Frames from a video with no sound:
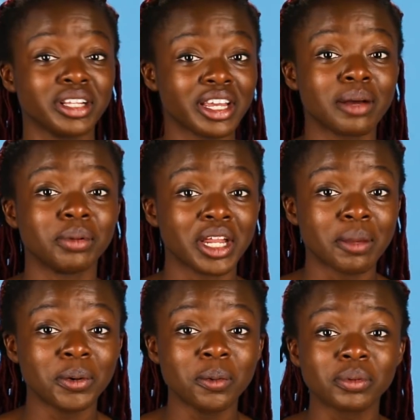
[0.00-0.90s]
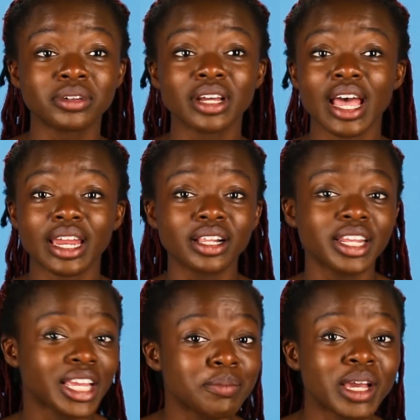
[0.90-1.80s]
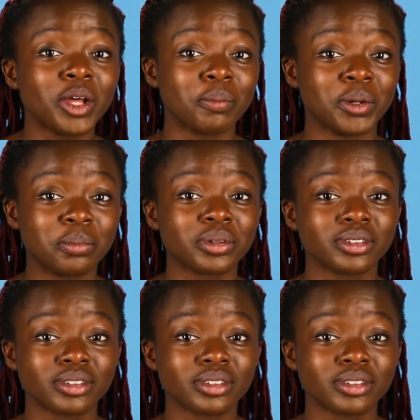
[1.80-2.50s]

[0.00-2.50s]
cleaning up bloody poop, and cleaning up yellow poop.